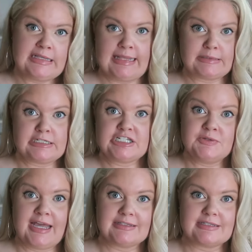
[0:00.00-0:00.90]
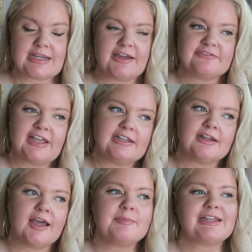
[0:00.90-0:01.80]
be allowed to do that stuff.
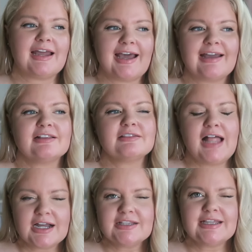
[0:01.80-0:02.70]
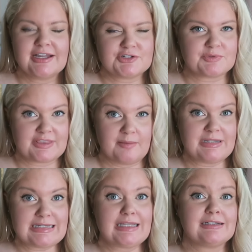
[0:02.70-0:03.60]
And I mean, luckily I don't think that
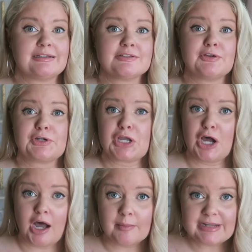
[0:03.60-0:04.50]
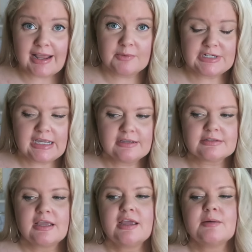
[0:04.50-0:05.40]
mentality is very common nowadays,
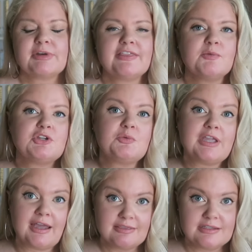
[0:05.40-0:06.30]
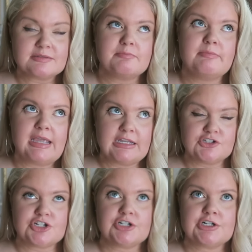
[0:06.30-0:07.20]
but I think when you get these
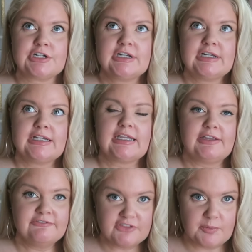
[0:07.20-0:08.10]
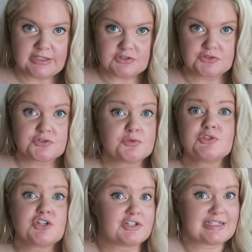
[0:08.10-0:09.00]
major influencers who
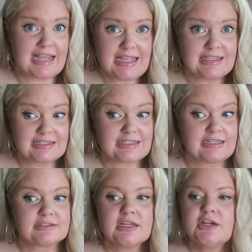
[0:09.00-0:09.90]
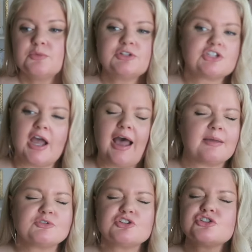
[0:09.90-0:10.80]
start saying these things, which
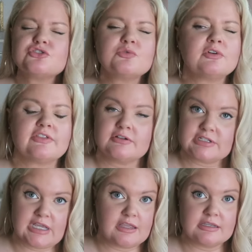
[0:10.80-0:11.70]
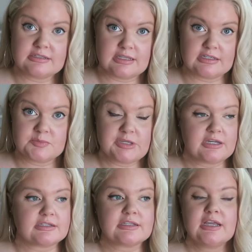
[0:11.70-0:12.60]
I'm sure they're saying these things
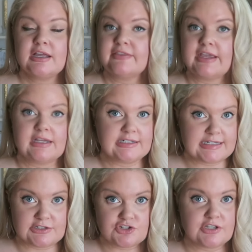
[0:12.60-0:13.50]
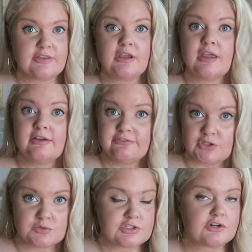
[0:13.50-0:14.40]
because they get attention, they get
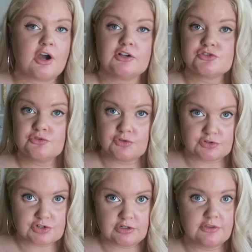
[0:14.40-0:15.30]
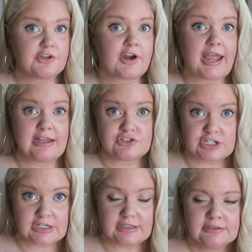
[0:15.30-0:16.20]
views, they're controversial, they're
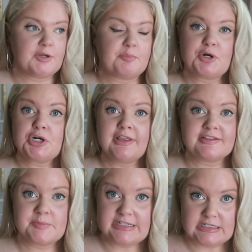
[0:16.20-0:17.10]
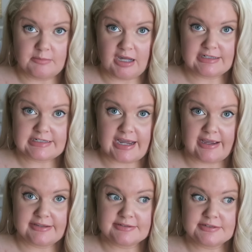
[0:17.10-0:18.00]
edgy. Pearl has been
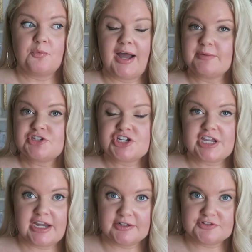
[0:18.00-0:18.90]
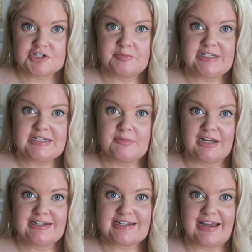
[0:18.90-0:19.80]
demonetized. Why would she care if she'd been
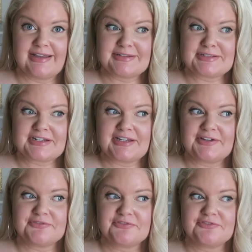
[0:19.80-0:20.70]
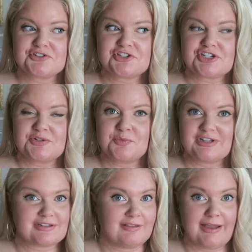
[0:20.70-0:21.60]
demonetized if she
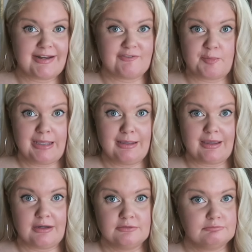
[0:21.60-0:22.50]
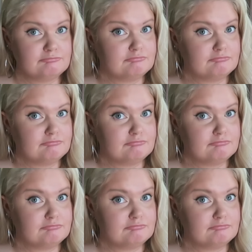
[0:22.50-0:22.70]
wasn't allowed to have a bank account?